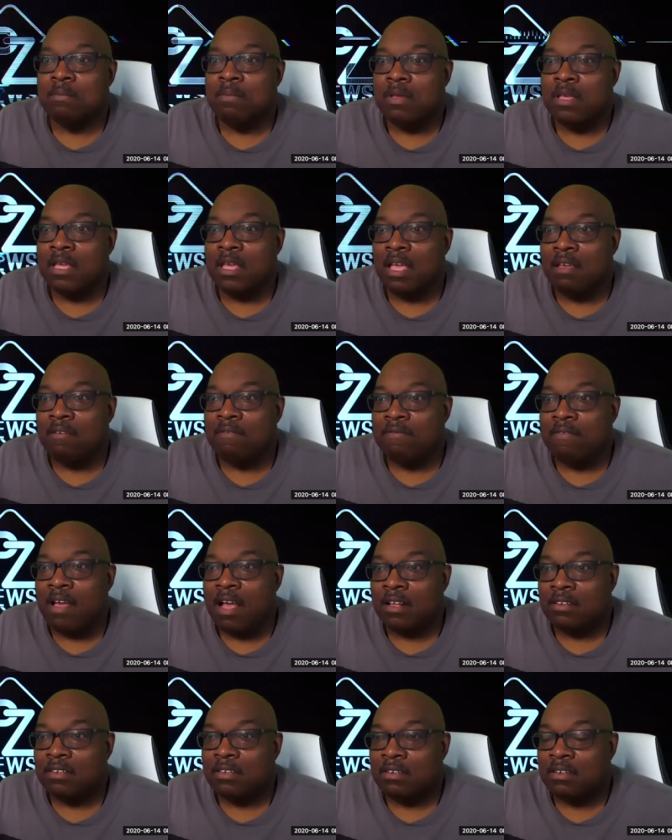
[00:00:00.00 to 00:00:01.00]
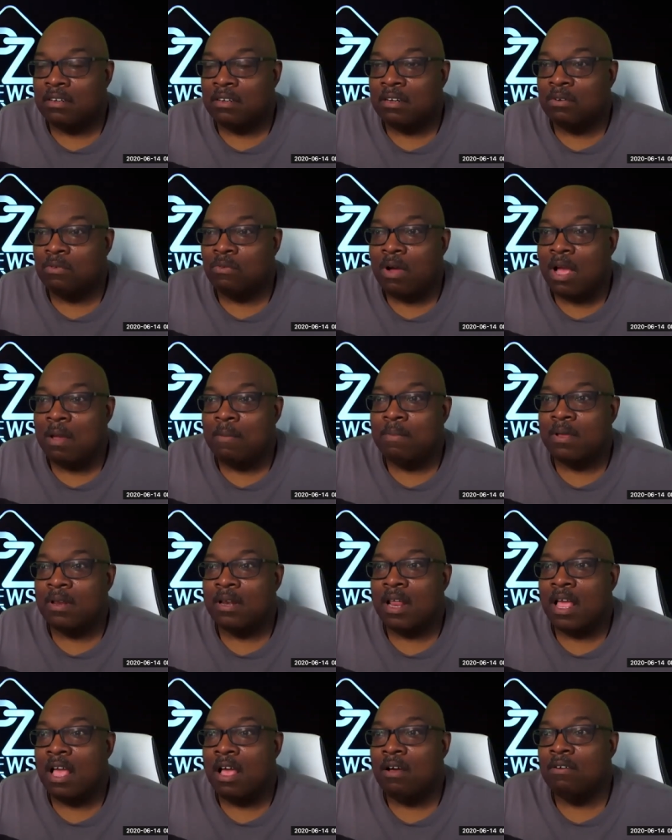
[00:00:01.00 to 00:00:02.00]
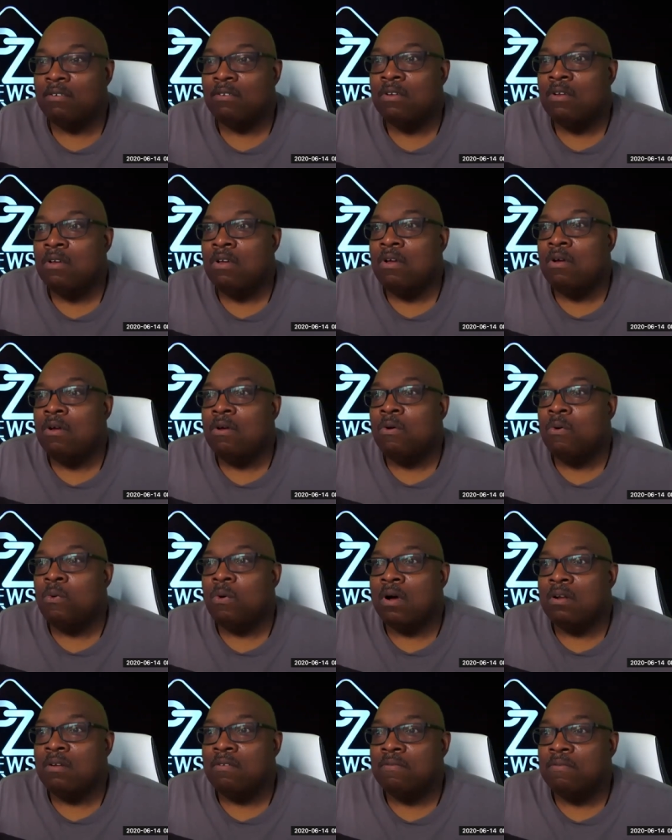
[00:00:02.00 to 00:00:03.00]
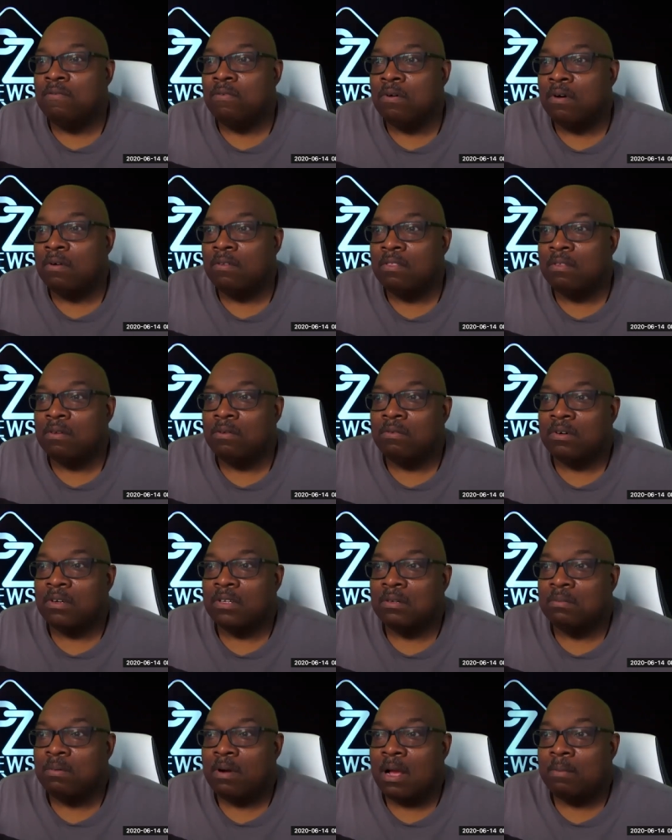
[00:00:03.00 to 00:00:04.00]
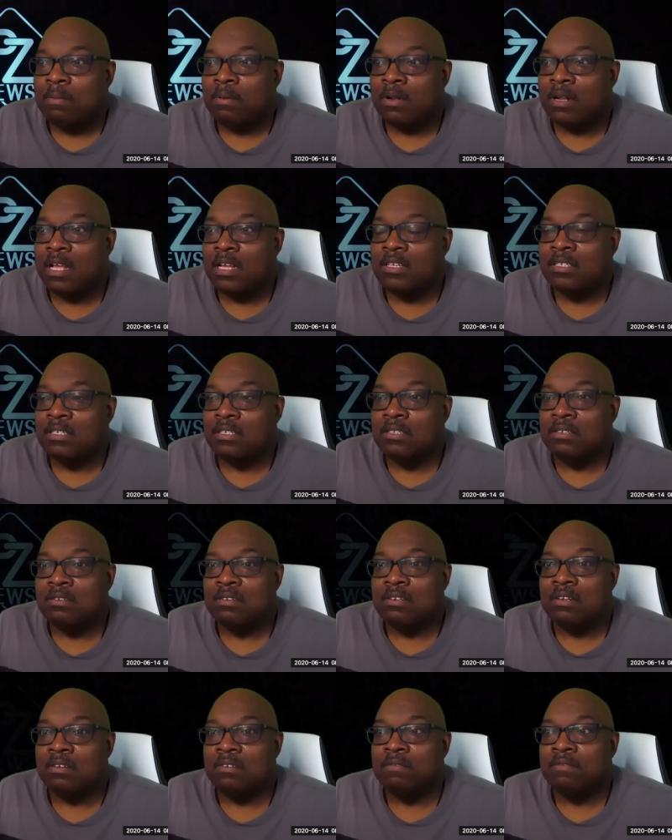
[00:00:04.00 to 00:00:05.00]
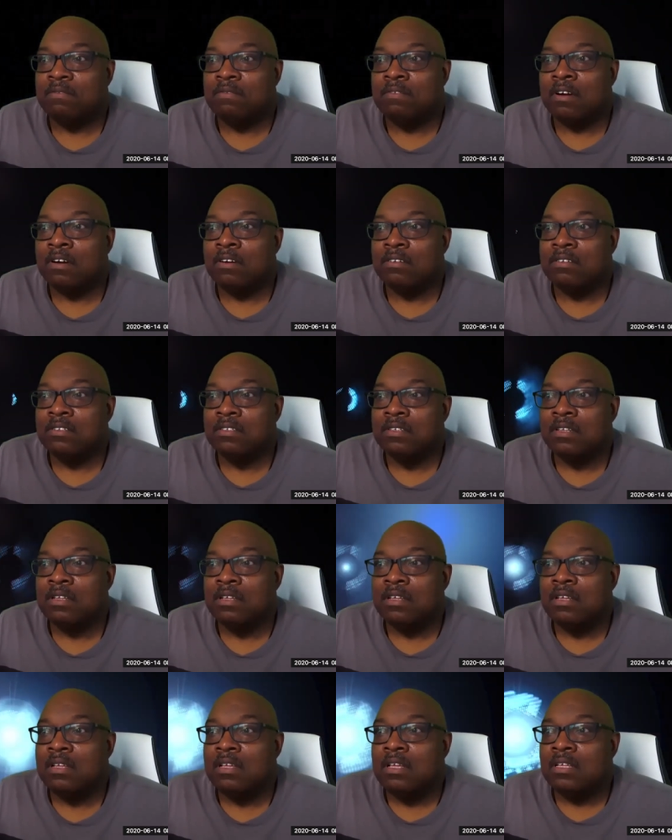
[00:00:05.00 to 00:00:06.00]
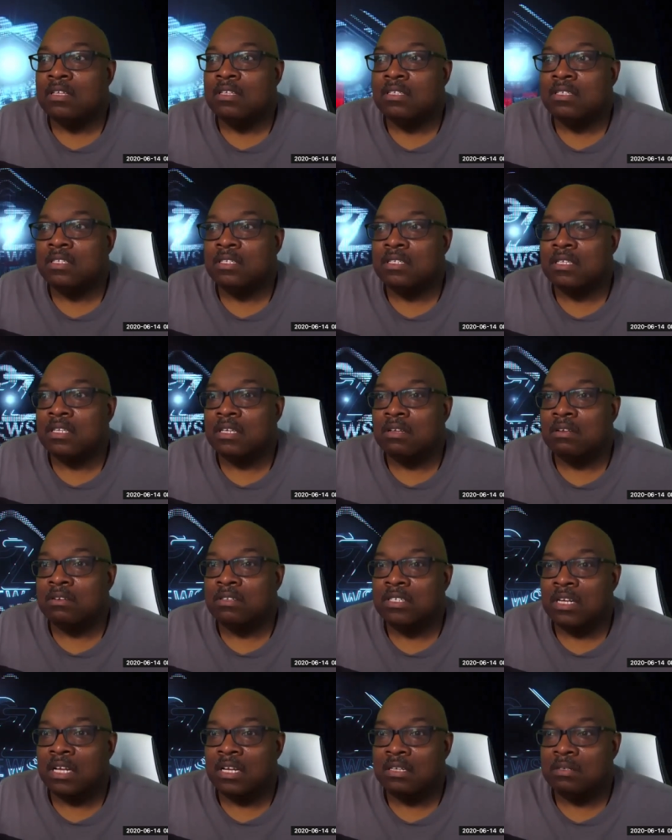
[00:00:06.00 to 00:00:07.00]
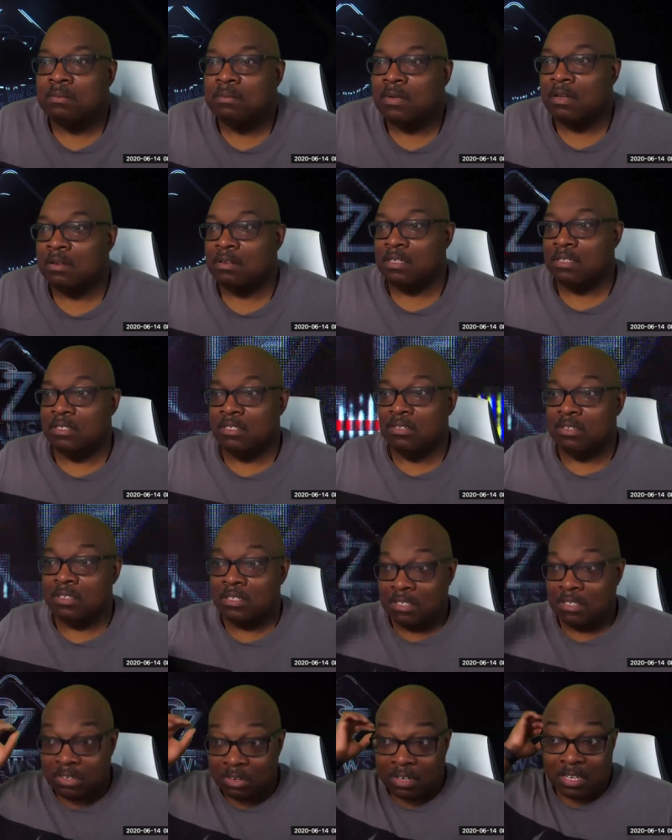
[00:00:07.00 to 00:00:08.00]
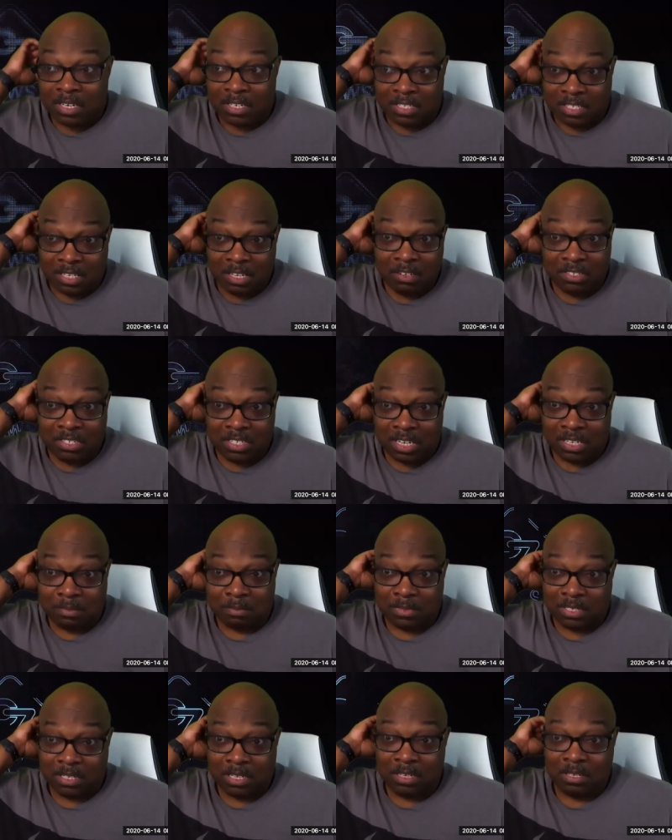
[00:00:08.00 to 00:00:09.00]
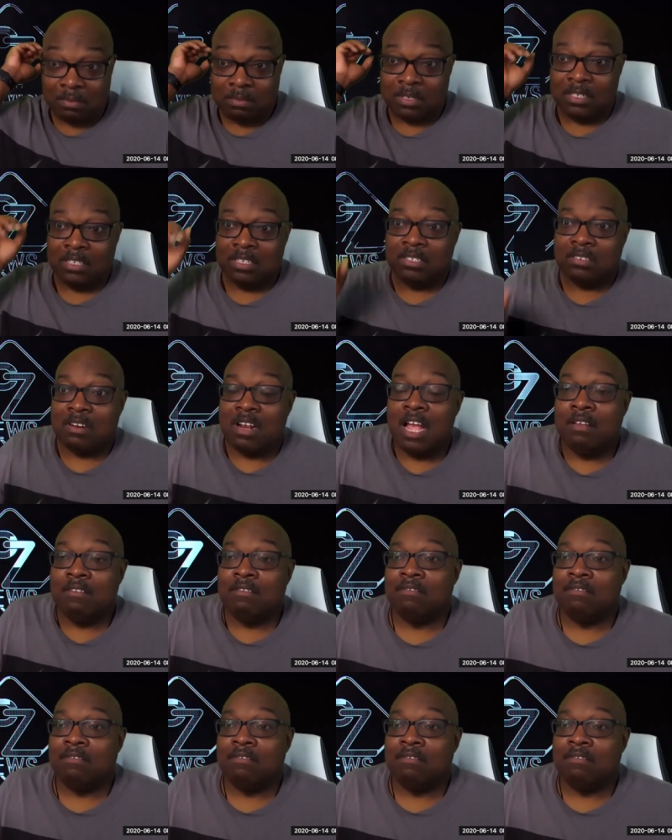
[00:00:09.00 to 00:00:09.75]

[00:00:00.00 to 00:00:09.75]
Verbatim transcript: be a factor in wiping out one fourth of the world's population during the first seal judgment uh, d- during the seal judgment excuse me described in